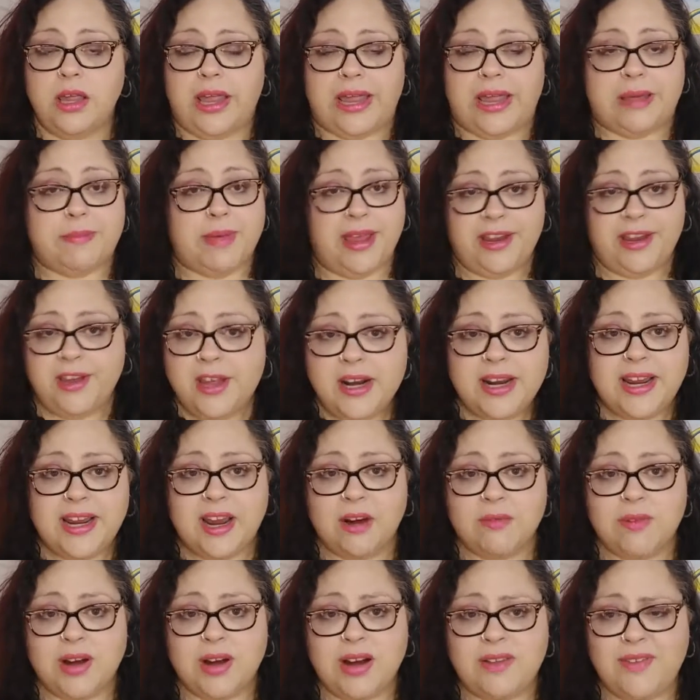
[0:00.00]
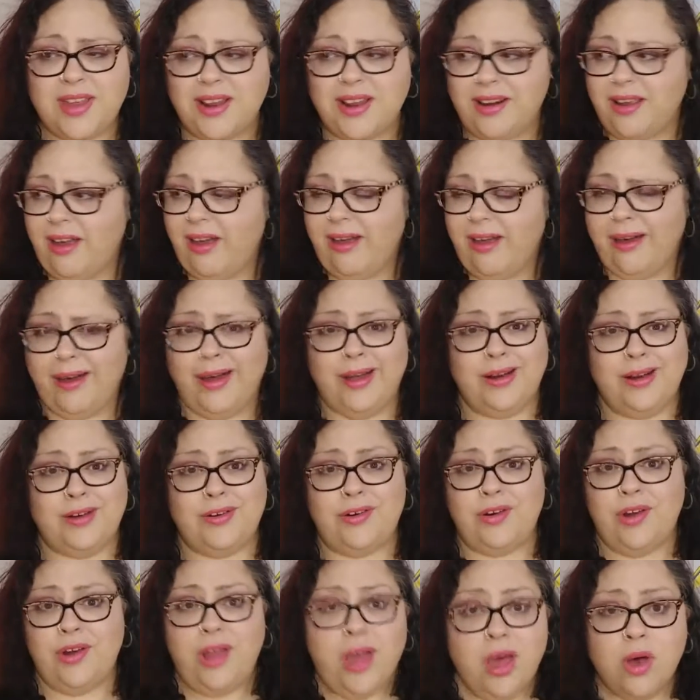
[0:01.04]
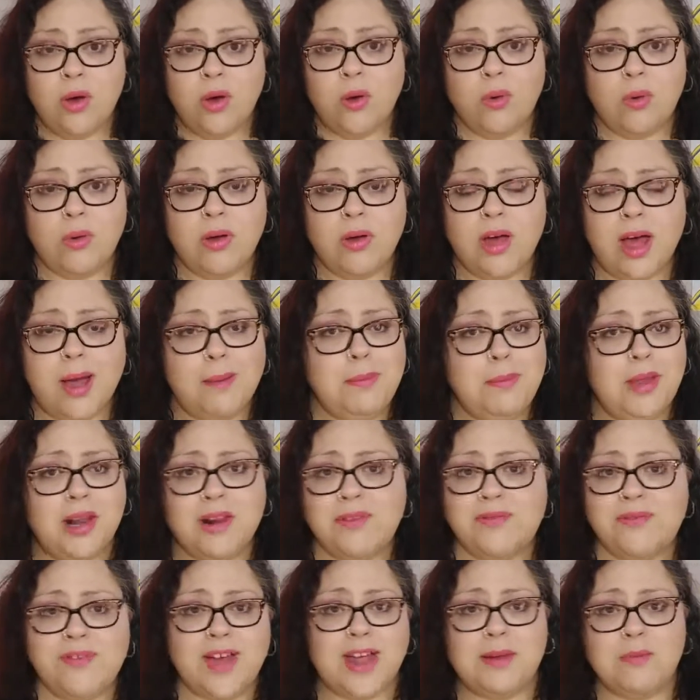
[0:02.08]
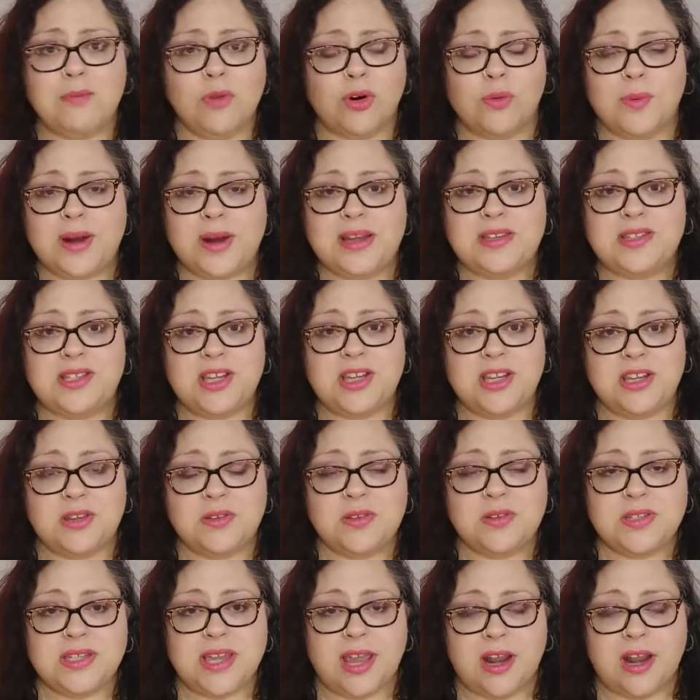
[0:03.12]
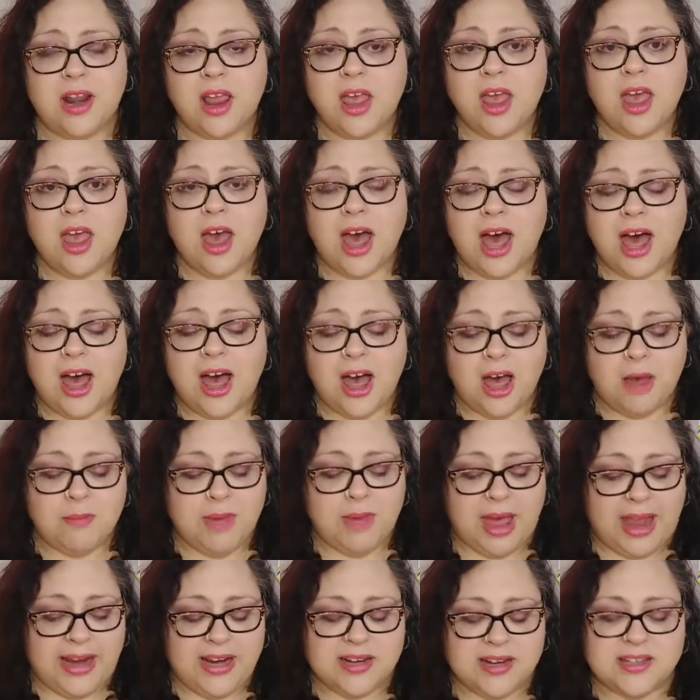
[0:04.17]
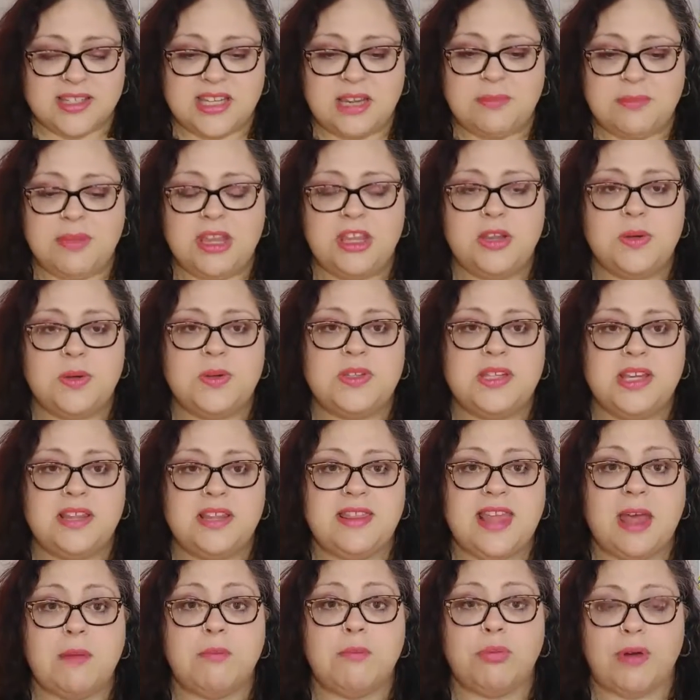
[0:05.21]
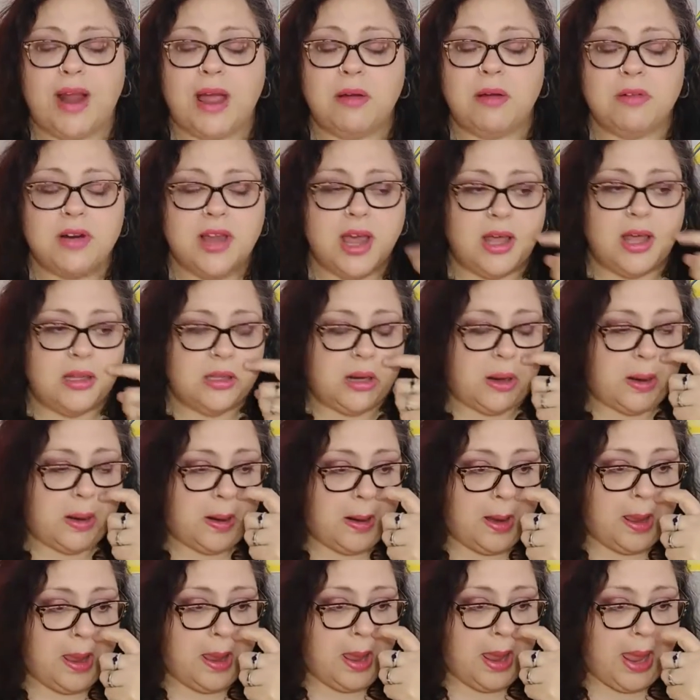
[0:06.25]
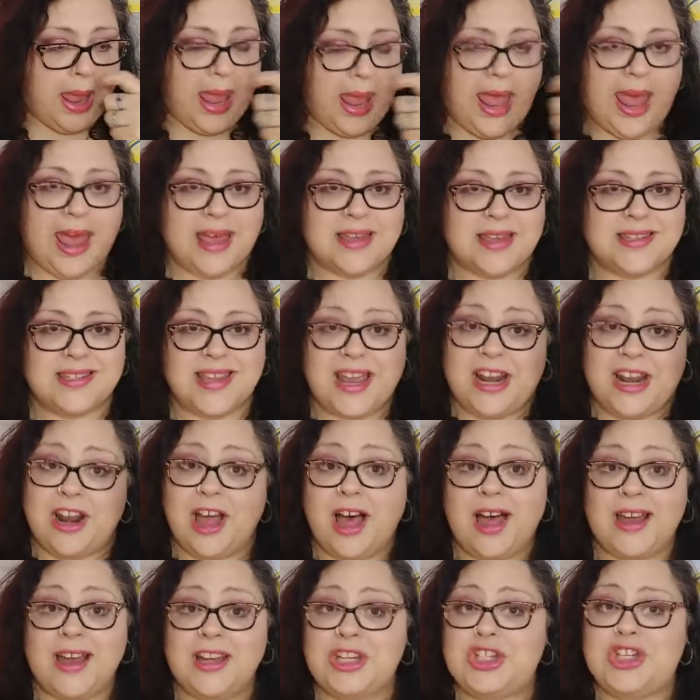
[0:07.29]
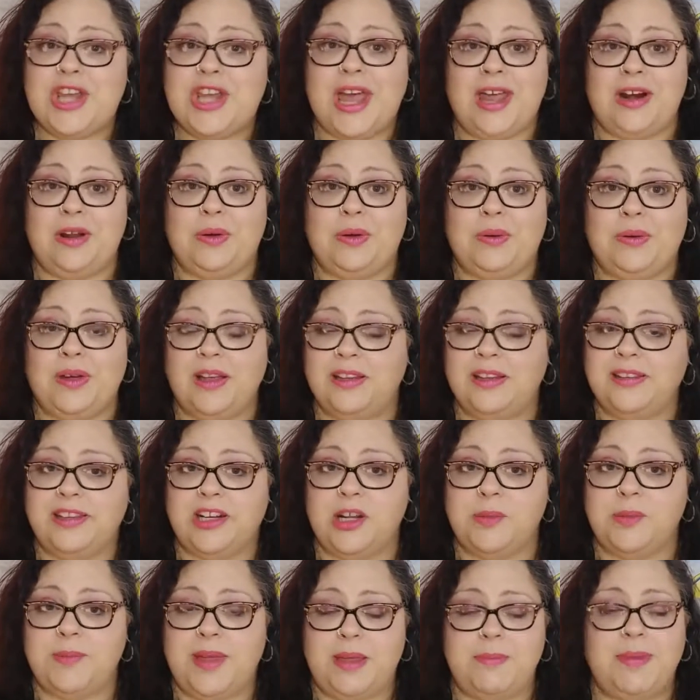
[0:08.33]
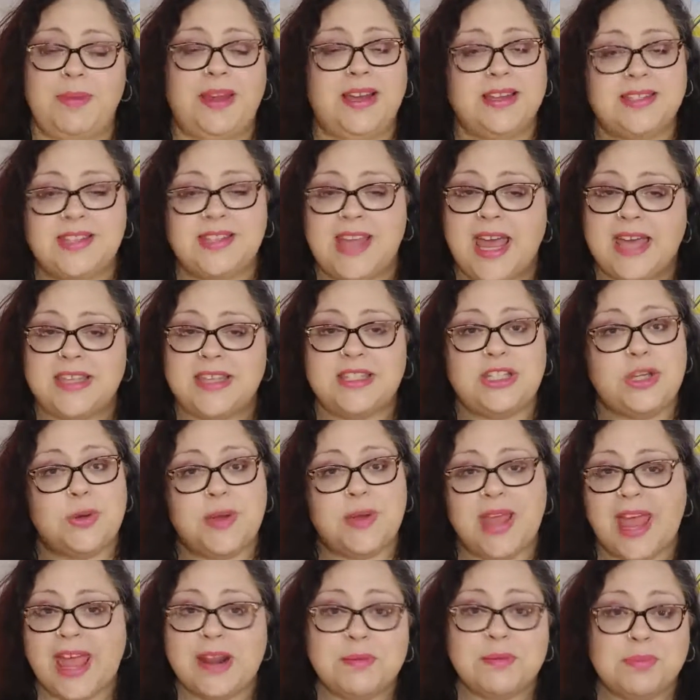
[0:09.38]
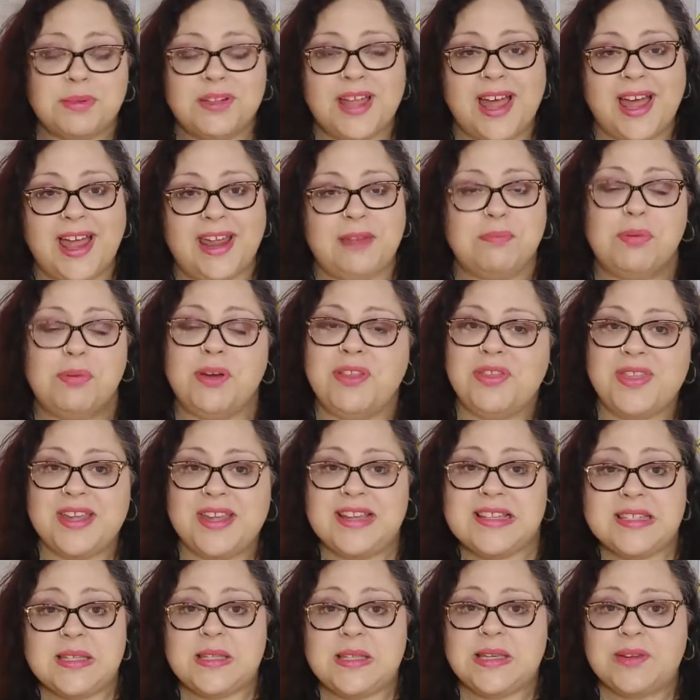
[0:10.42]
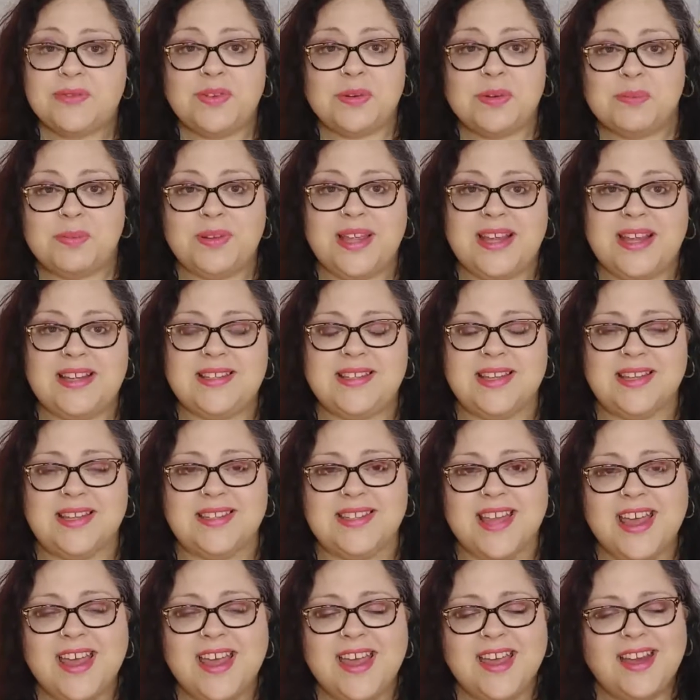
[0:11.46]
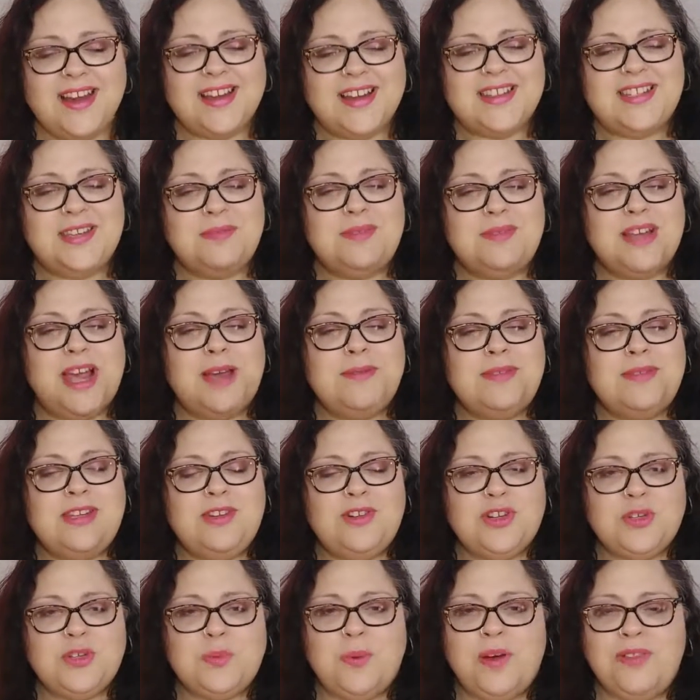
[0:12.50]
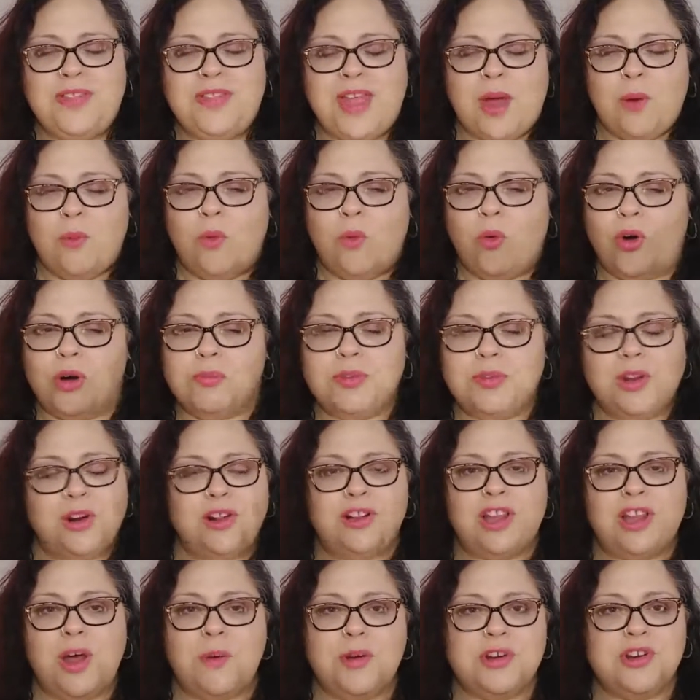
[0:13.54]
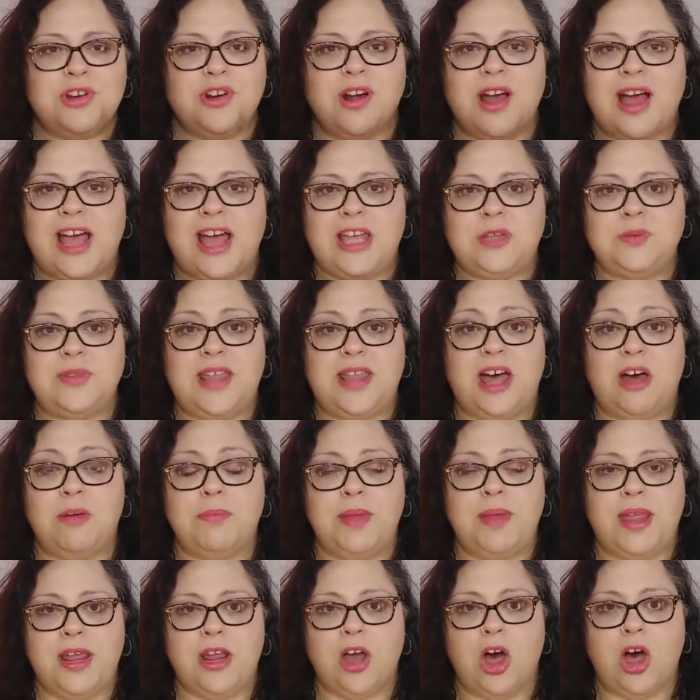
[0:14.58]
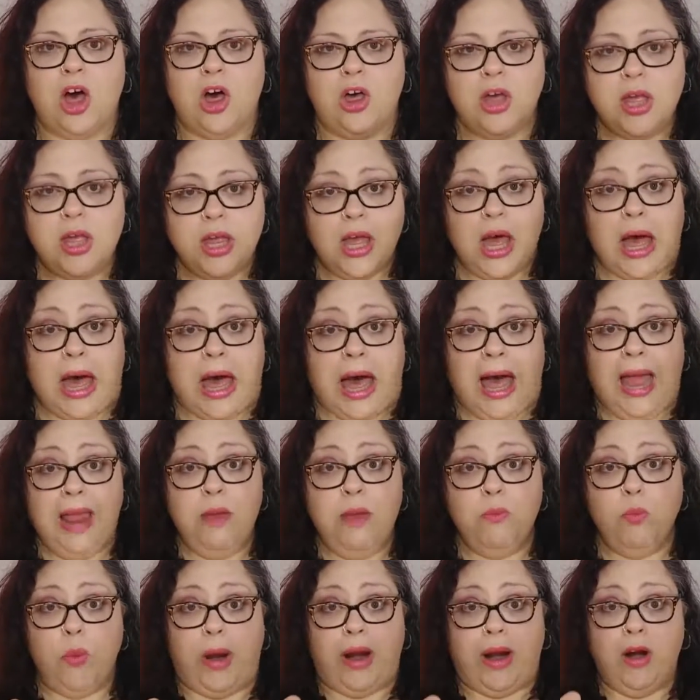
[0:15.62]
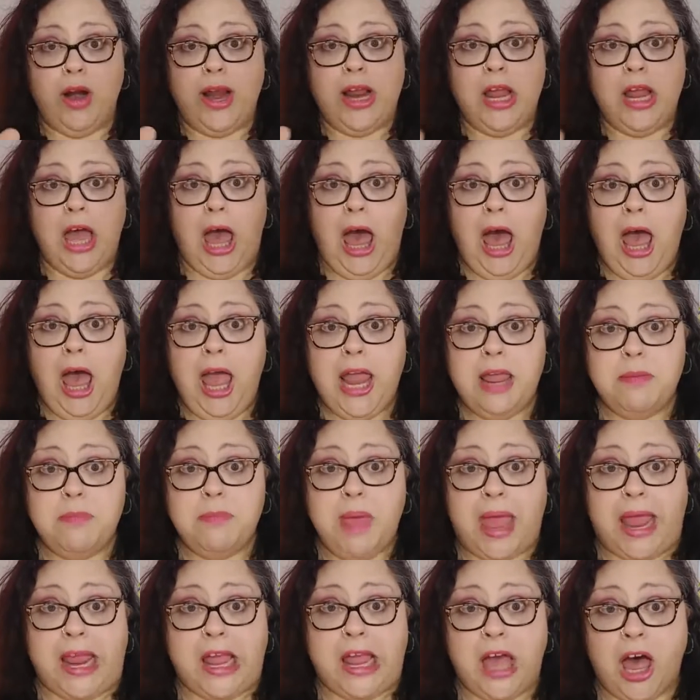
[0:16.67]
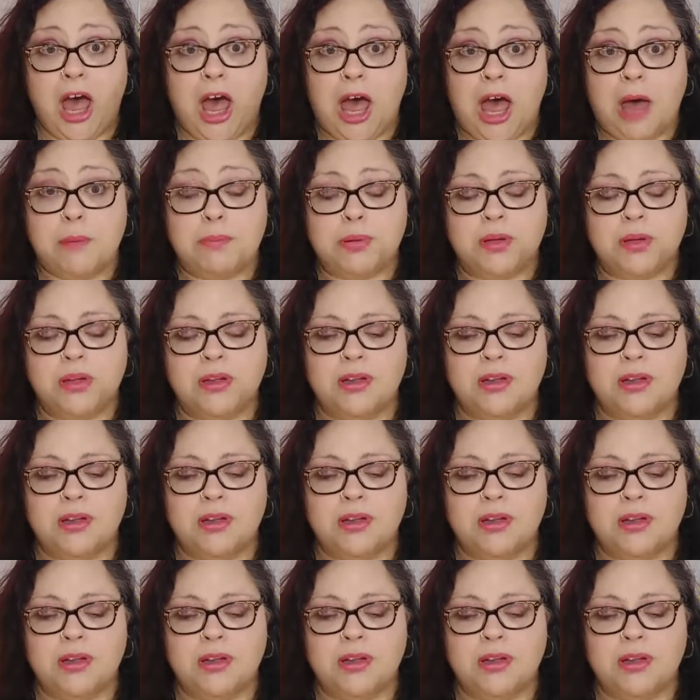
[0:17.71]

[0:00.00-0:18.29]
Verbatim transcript: Am I going to get rid of it? Uh, no. I'm going to find more ways to use it. Um, I can see me using that brown color as an eyeshadow a little bit because yes, you can play, put things in different places because sometimes you just want that warm little glow in your eyes without being all, I'm wearing eye makeup.